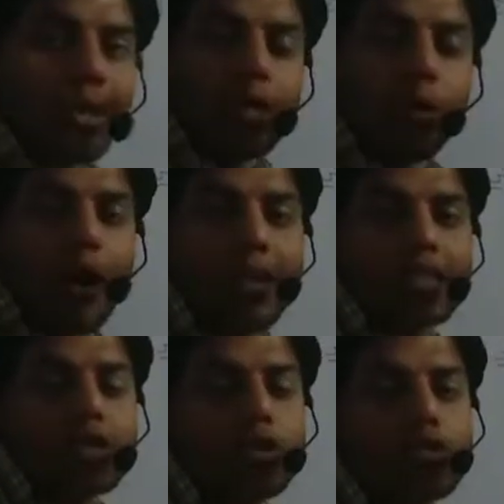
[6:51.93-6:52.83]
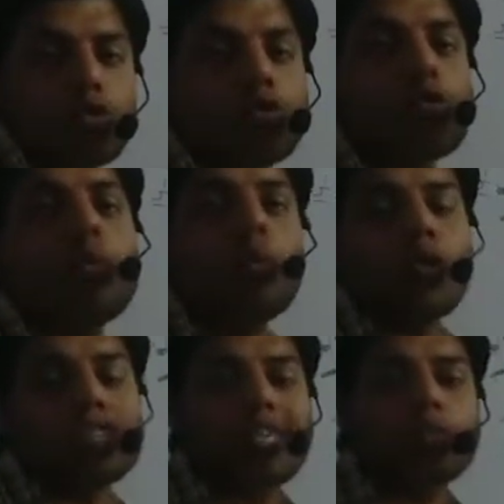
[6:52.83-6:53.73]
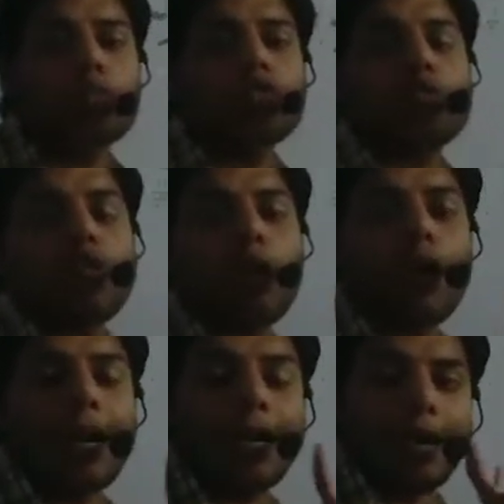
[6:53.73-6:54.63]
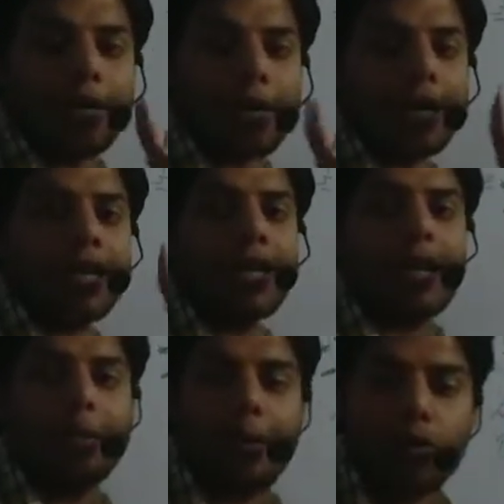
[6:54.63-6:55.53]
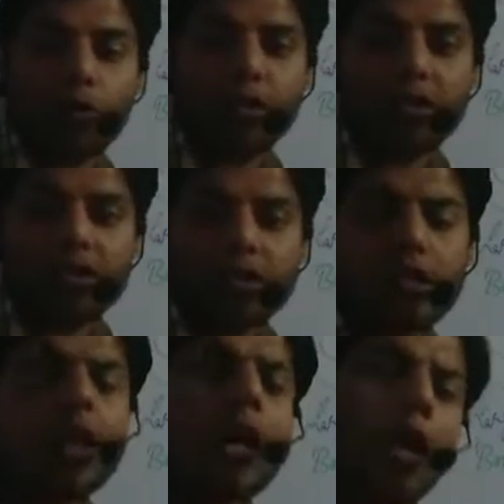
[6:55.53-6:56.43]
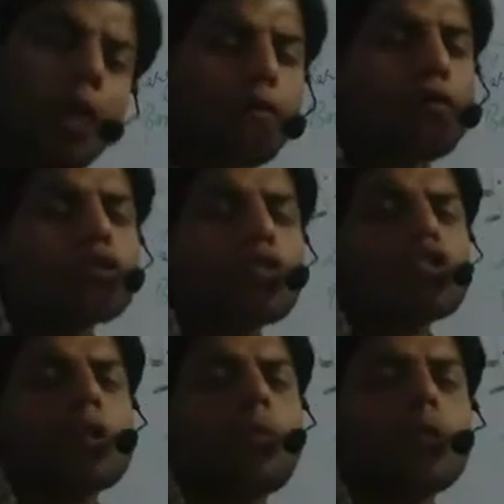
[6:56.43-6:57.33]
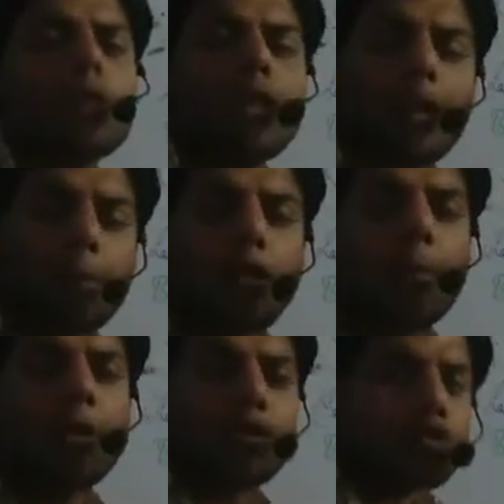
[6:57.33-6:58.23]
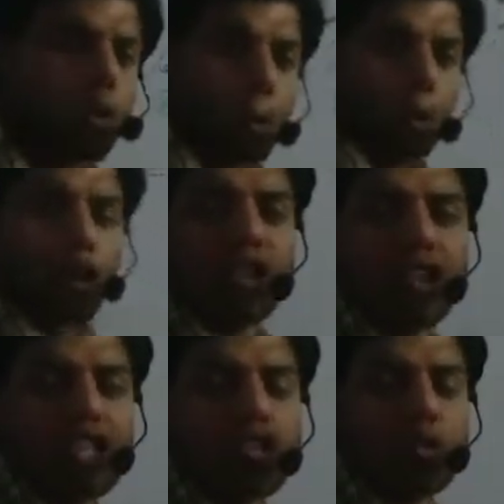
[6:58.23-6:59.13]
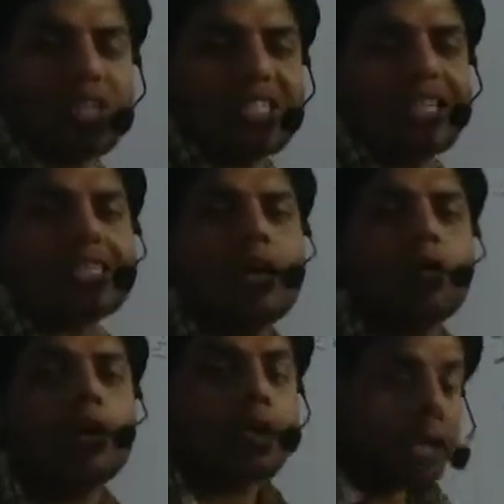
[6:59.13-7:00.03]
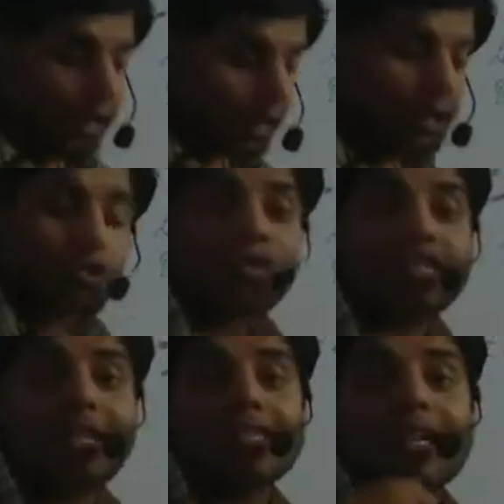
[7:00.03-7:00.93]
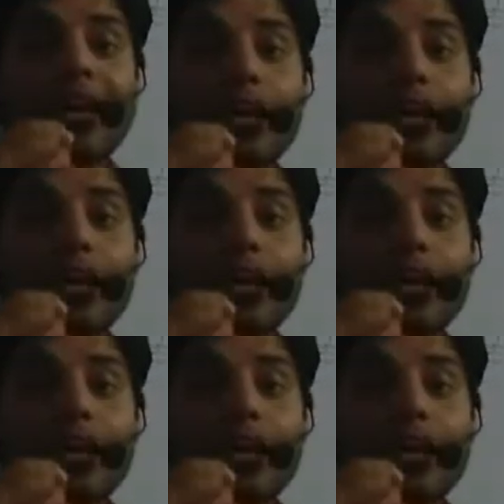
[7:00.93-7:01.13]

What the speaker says: divided into 2 more cells, which we call it dendritic and macrophages. If we talked about their properties, so both these 3 cells are what? These 3 cells are